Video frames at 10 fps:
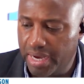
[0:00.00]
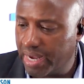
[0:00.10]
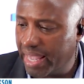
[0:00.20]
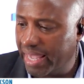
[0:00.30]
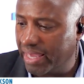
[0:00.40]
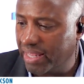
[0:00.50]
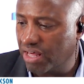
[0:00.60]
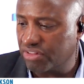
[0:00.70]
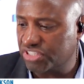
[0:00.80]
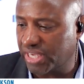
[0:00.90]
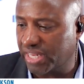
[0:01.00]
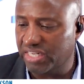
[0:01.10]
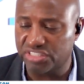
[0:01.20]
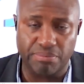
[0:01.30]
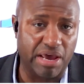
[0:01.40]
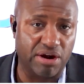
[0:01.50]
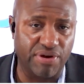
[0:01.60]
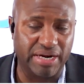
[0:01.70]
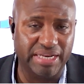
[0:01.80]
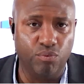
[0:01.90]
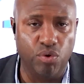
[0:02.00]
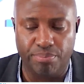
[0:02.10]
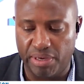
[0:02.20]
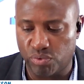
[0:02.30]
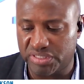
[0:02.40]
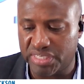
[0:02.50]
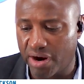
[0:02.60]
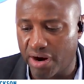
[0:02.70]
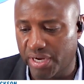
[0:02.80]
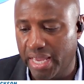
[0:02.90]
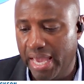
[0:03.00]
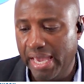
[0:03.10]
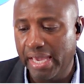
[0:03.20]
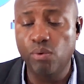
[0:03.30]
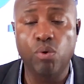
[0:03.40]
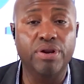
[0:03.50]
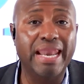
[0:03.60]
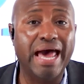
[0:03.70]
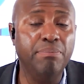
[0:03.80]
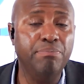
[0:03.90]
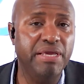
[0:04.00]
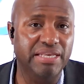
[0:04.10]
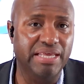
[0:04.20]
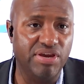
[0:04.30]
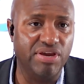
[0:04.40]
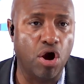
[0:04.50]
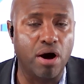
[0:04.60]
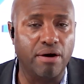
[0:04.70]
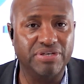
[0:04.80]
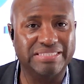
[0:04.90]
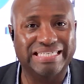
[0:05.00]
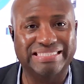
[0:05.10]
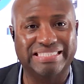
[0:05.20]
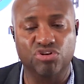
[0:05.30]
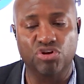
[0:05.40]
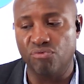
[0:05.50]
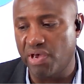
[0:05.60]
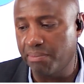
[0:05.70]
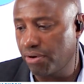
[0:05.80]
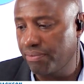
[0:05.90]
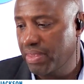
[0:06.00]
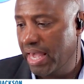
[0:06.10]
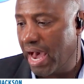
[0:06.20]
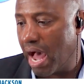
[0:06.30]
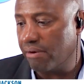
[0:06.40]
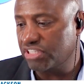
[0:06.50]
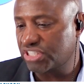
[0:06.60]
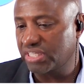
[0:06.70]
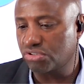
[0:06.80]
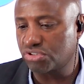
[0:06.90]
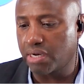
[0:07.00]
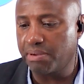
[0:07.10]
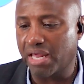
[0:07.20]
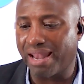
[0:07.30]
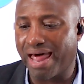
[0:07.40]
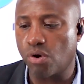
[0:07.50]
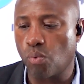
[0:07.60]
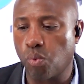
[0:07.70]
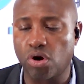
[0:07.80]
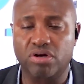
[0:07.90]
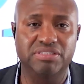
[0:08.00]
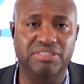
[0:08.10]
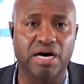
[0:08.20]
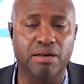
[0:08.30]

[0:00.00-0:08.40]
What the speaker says: in the Senate. As a matter of fact, he will be retiring. He will not be leaving office until November. Obviously, there's going to be a lot of work done